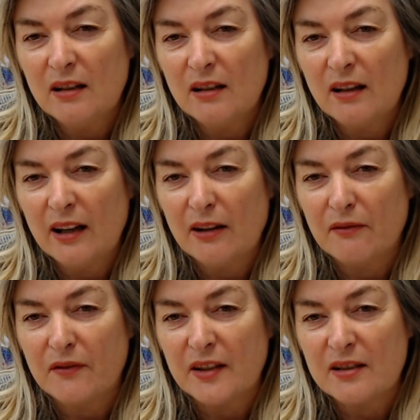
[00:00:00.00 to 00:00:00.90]

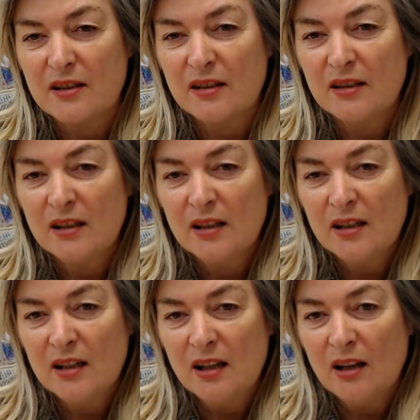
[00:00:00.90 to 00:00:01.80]
outfit
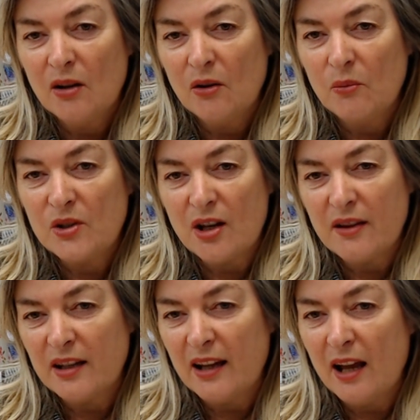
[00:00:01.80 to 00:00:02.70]
which I
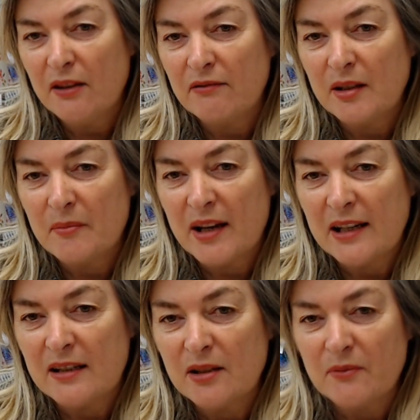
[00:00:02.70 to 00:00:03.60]
think Catherine
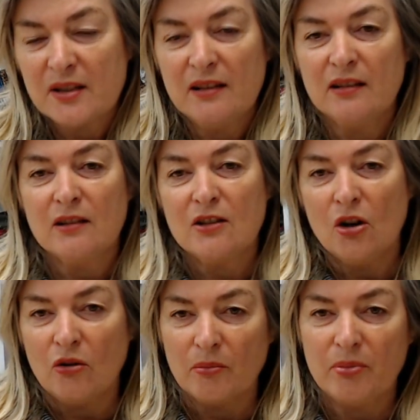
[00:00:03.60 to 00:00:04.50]
made. It was a little
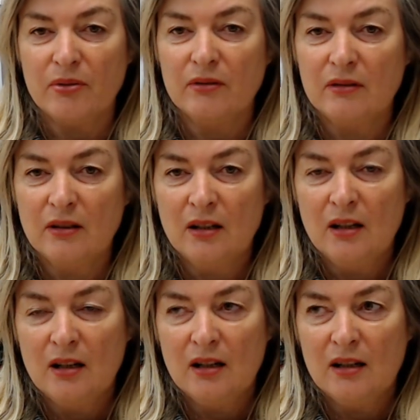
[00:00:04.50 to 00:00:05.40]
top,
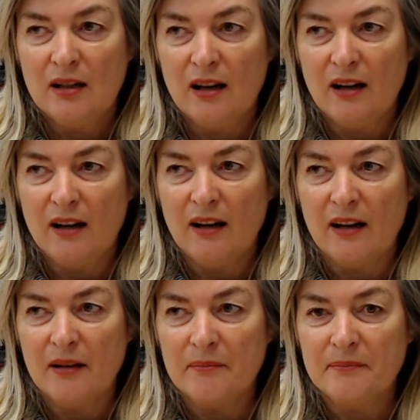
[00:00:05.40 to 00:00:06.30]

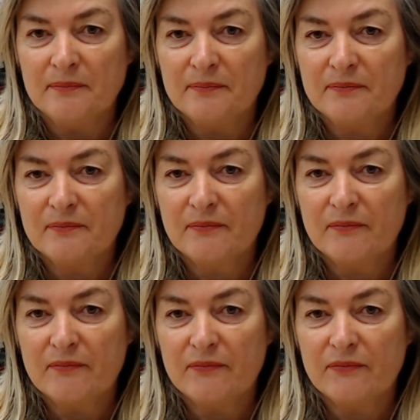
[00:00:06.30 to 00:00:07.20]
little
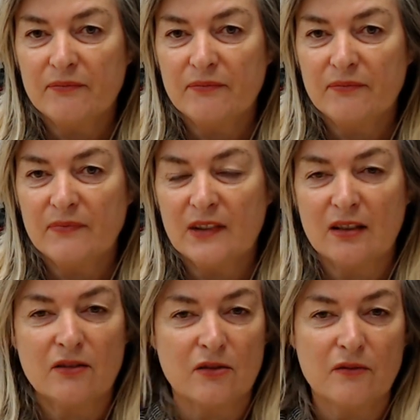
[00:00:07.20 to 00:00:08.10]

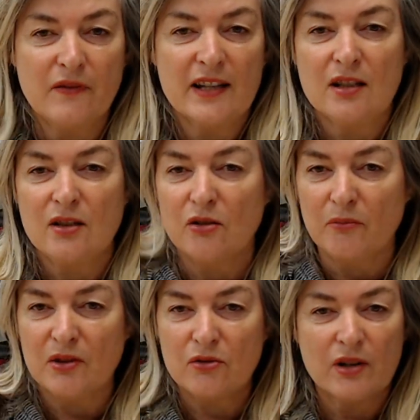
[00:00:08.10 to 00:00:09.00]
sort of vesty top with
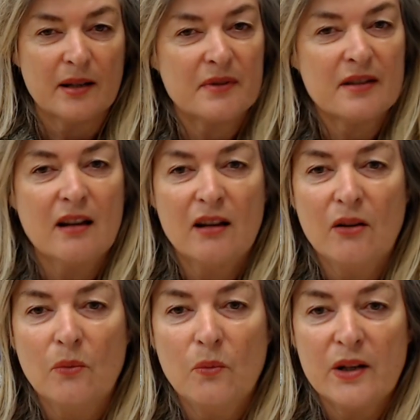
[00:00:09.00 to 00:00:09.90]
straps,
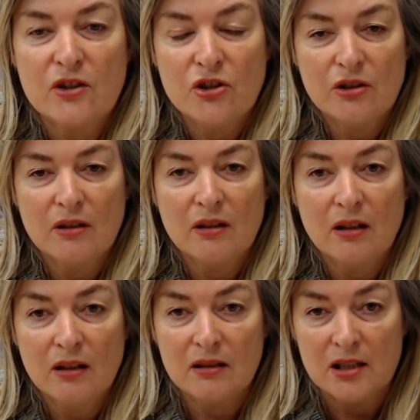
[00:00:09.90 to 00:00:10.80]
which
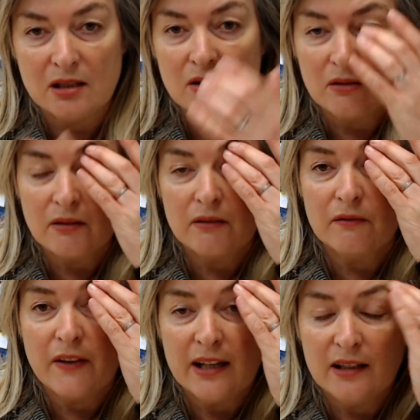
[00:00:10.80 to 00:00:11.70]
did look
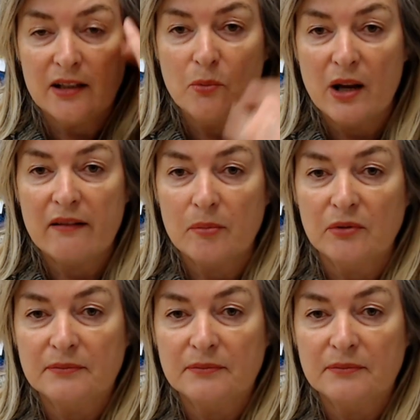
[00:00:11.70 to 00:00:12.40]
vaguely wearable.